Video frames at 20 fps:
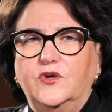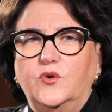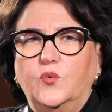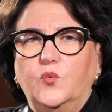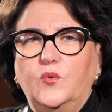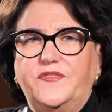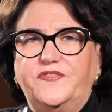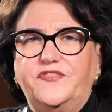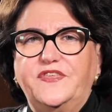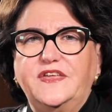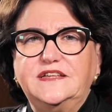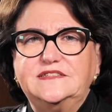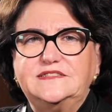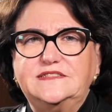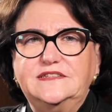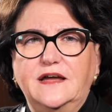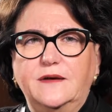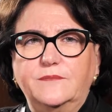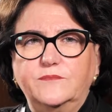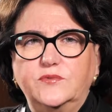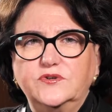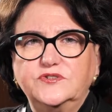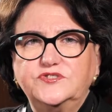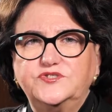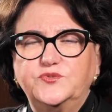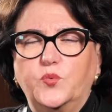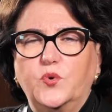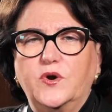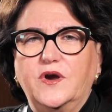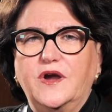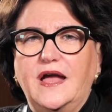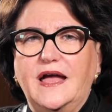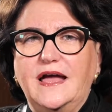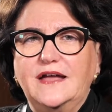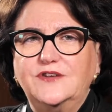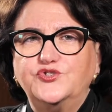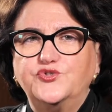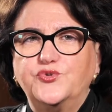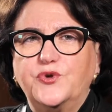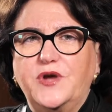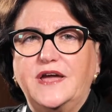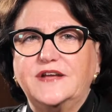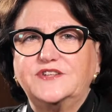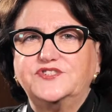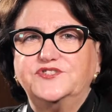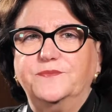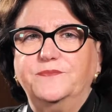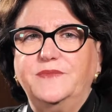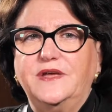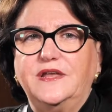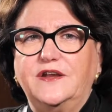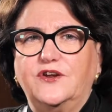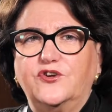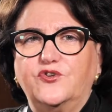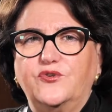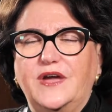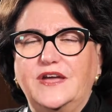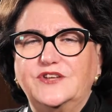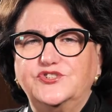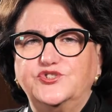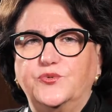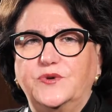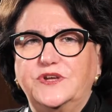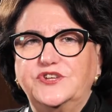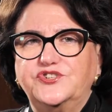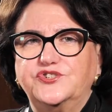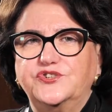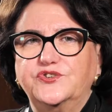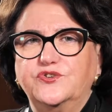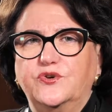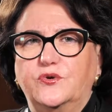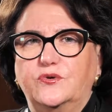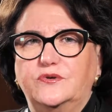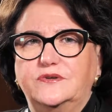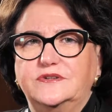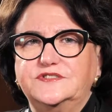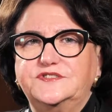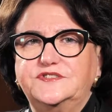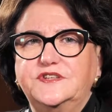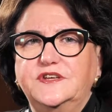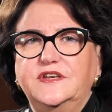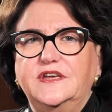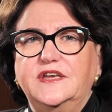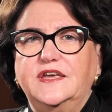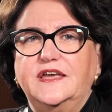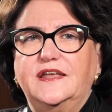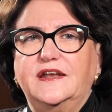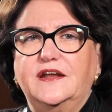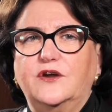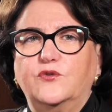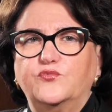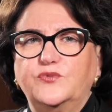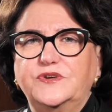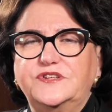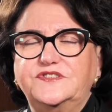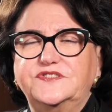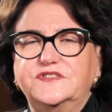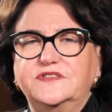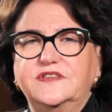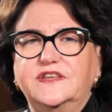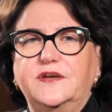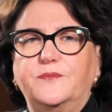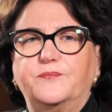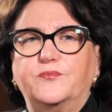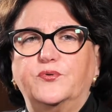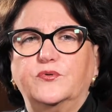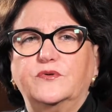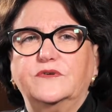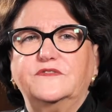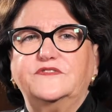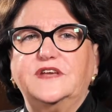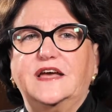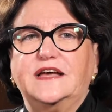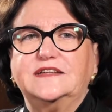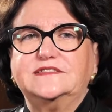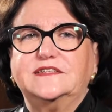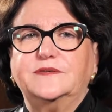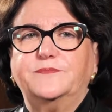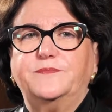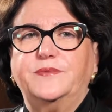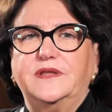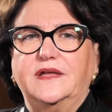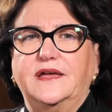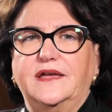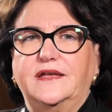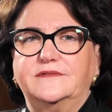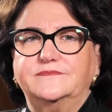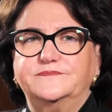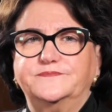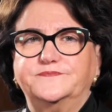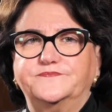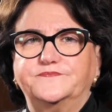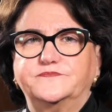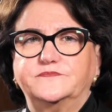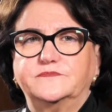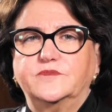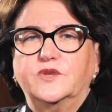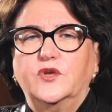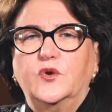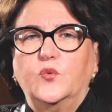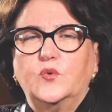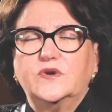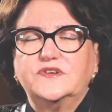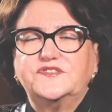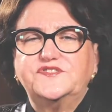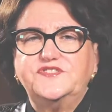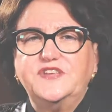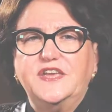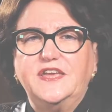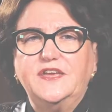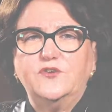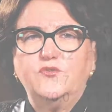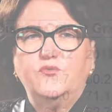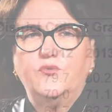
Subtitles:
With these numbers, we're on track to meet our graduation goals in our recently approved ESSA plan. We're seeing